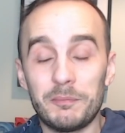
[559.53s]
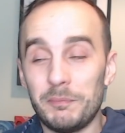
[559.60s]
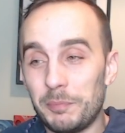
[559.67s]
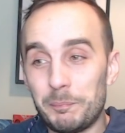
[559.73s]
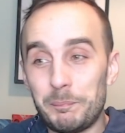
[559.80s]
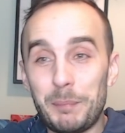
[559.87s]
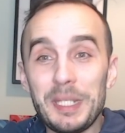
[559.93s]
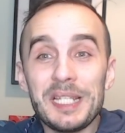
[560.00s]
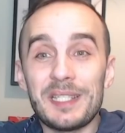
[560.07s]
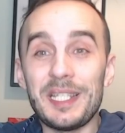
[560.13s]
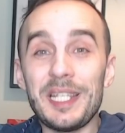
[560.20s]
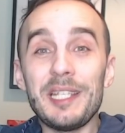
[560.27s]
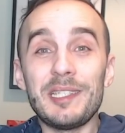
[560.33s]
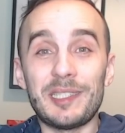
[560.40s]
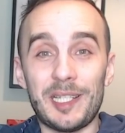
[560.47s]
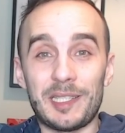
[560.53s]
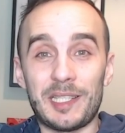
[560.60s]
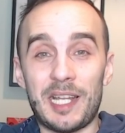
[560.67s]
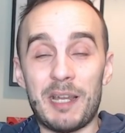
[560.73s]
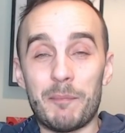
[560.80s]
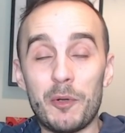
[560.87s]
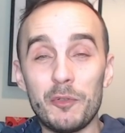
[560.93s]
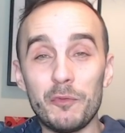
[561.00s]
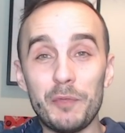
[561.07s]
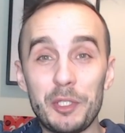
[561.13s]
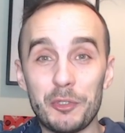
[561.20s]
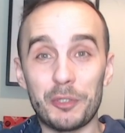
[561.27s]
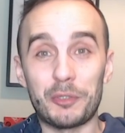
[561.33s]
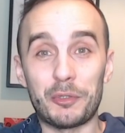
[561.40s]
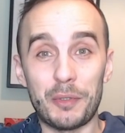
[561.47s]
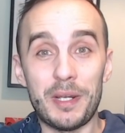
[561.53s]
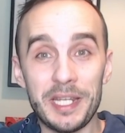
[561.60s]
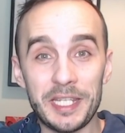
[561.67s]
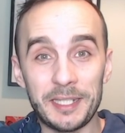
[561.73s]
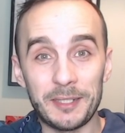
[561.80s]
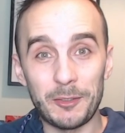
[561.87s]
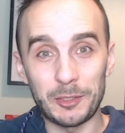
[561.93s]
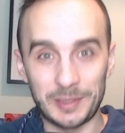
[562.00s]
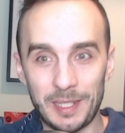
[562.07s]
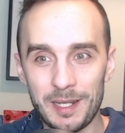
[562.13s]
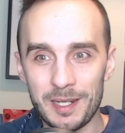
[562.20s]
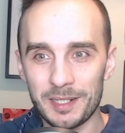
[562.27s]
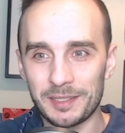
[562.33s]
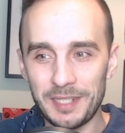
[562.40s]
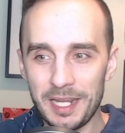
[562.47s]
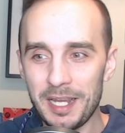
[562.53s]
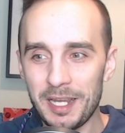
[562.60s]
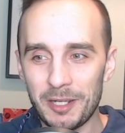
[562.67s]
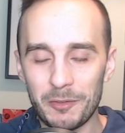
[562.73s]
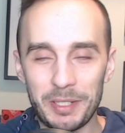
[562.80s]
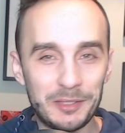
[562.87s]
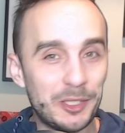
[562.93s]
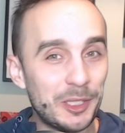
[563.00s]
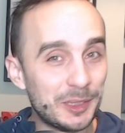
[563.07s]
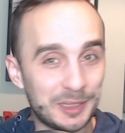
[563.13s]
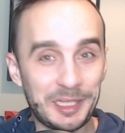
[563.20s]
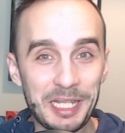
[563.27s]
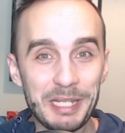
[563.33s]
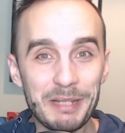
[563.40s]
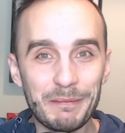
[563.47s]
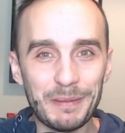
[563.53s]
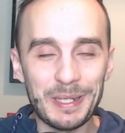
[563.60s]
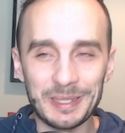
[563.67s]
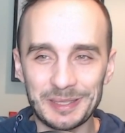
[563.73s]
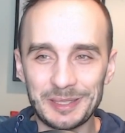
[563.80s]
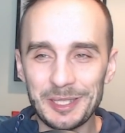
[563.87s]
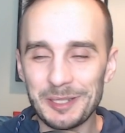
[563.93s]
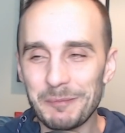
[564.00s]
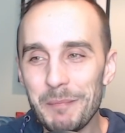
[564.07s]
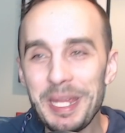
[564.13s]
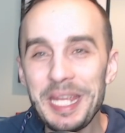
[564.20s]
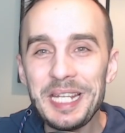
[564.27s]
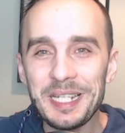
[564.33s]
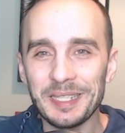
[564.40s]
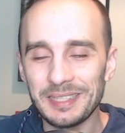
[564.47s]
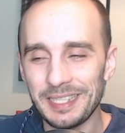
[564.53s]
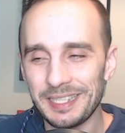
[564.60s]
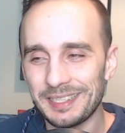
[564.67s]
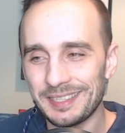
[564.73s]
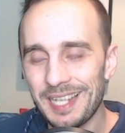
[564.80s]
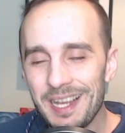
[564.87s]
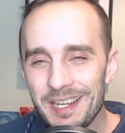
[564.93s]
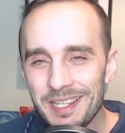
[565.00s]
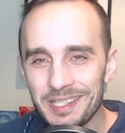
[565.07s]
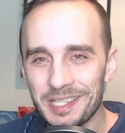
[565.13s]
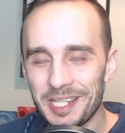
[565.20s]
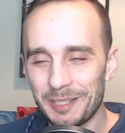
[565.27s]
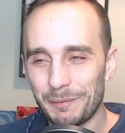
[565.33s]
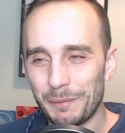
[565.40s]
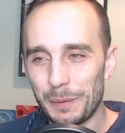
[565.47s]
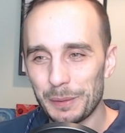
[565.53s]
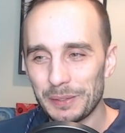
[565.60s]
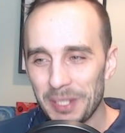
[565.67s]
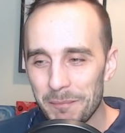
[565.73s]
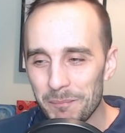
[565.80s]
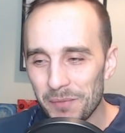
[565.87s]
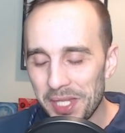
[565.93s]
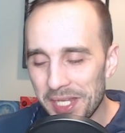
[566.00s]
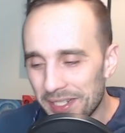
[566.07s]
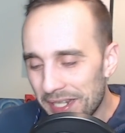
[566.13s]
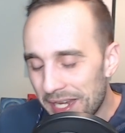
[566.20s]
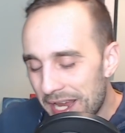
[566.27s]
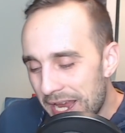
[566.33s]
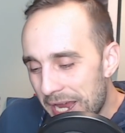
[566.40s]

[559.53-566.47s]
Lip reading: PC setup on which you're trying Lost Ark now, and just make us excited for something,